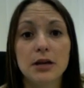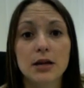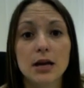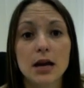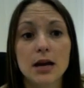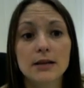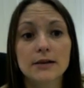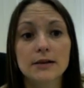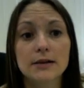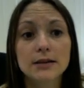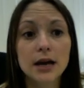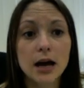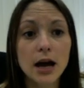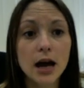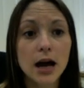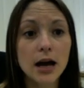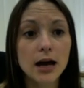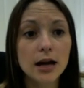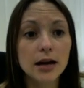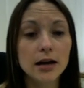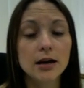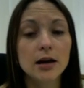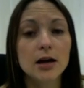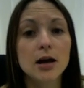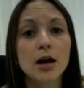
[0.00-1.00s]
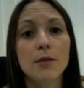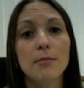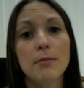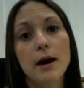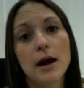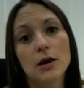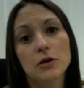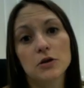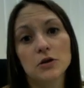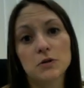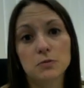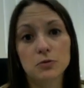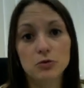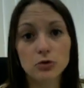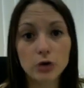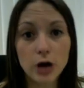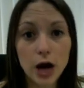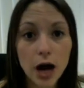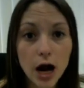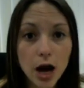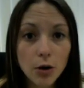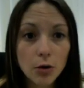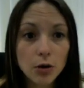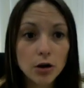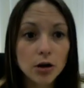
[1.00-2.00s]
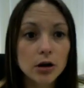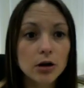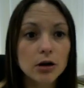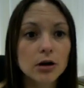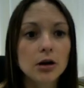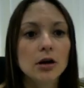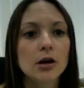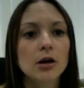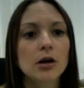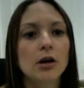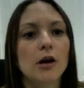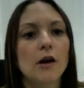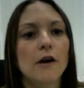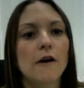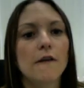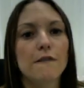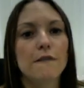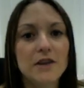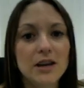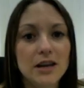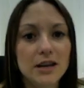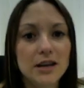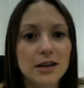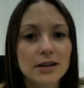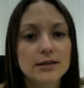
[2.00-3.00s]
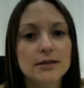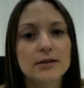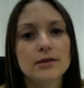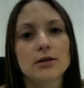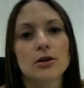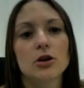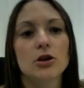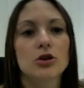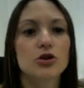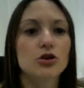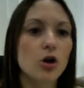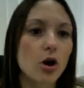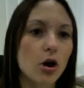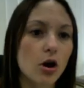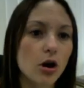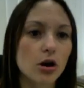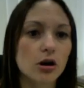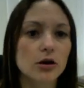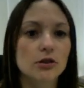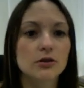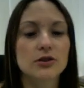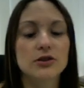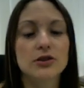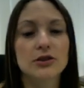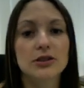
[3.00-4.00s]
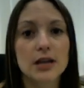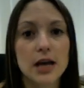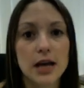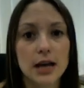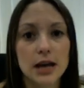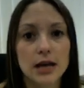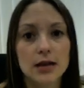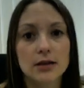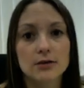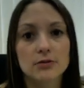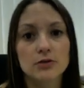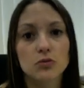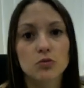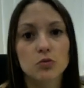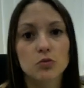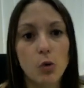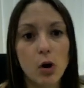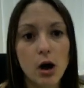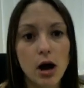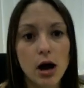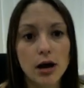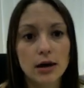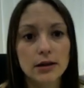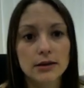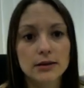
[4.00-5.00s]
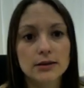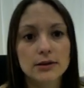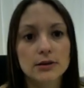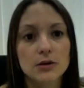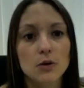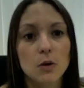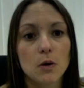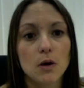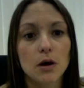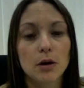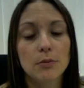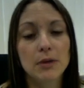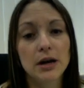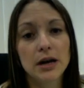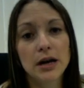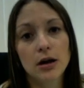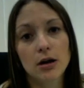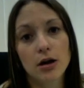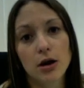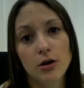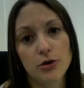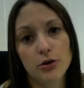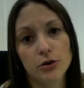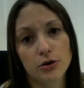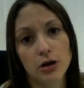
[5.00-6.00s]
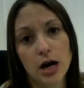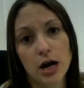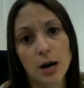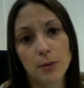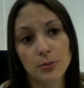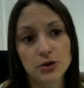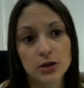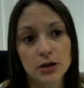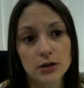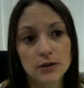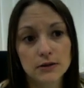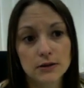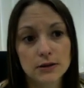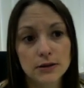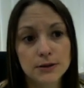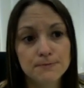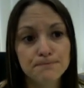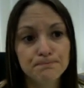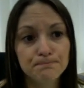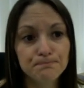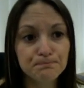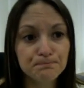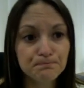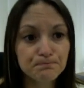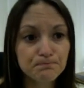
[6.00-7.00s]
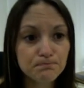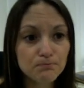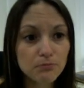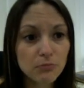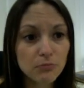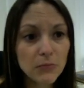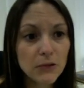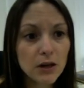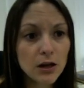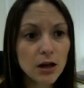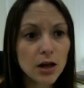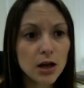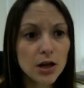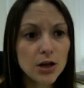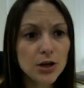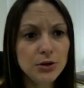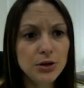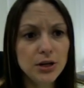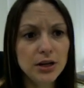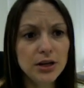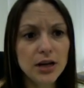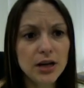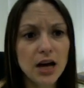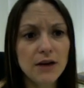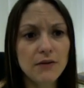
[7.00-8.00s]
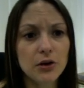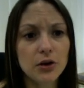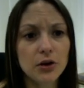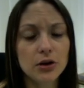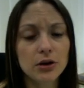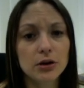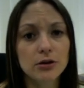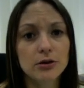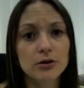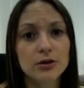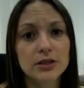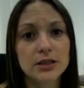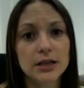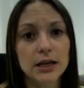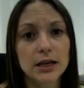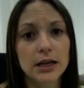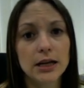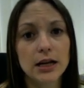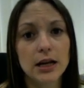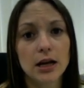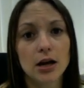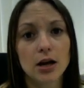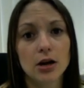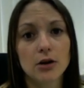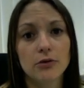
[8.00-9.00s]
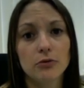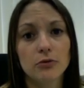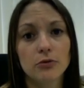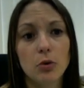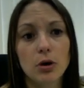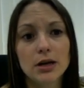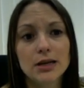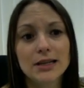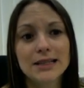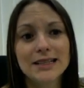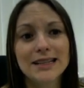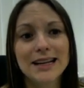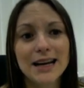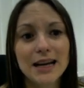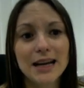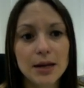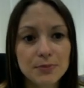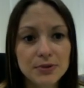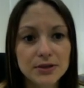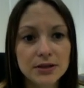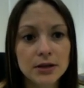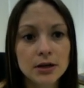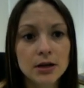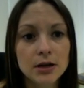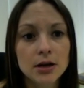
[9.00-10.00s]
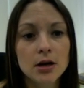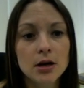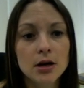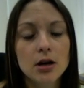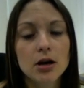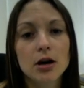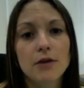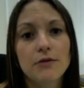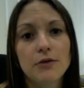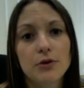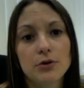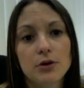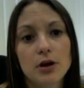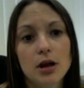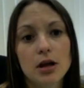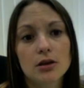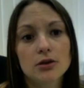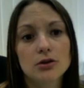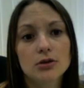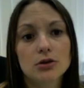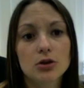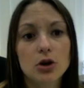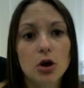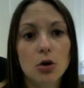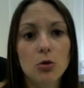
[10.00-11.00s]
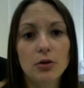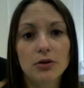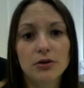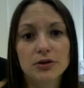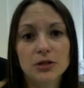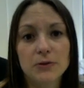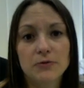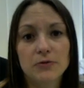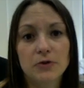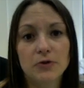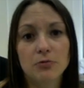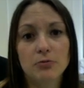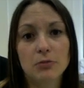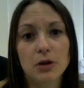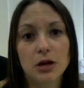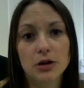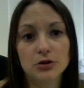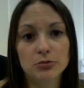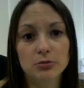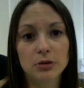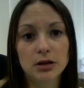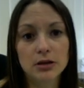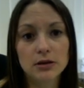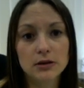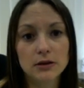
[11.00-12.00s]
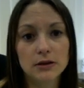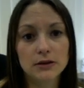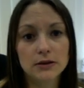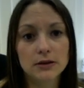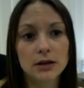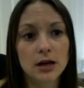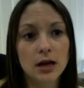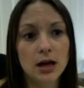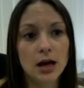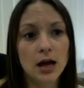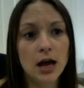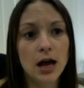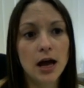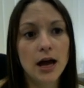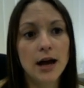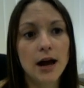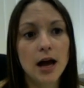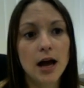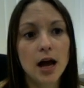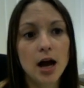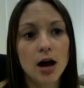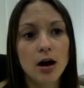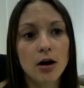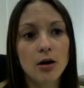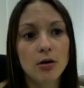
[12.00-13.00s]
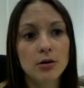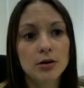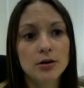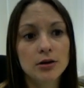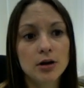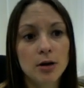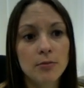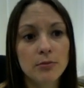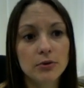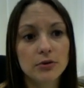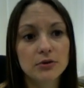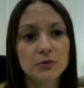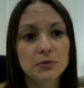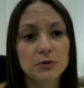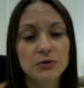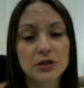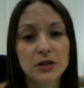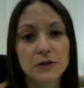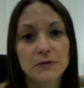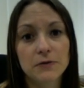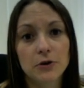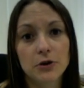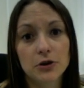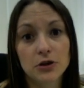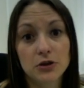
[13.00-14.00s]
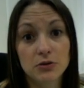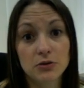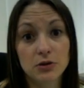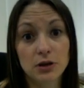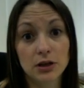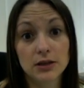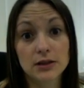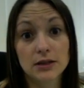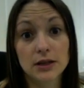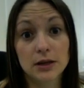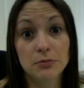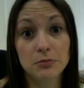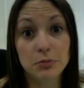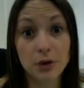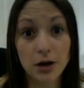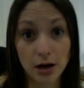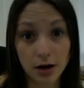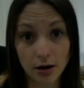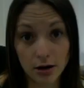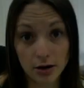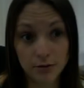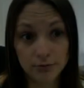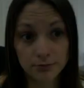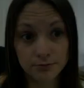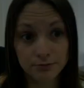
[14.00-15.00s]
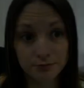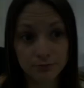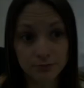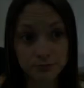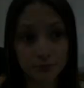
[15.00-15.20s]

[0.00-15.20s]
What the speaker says: PSI, miles per hour, feet, yards, seconds, watts, or many other options. You need to have a good understanding of what types of units go with different measurements and how numbers with different units compare.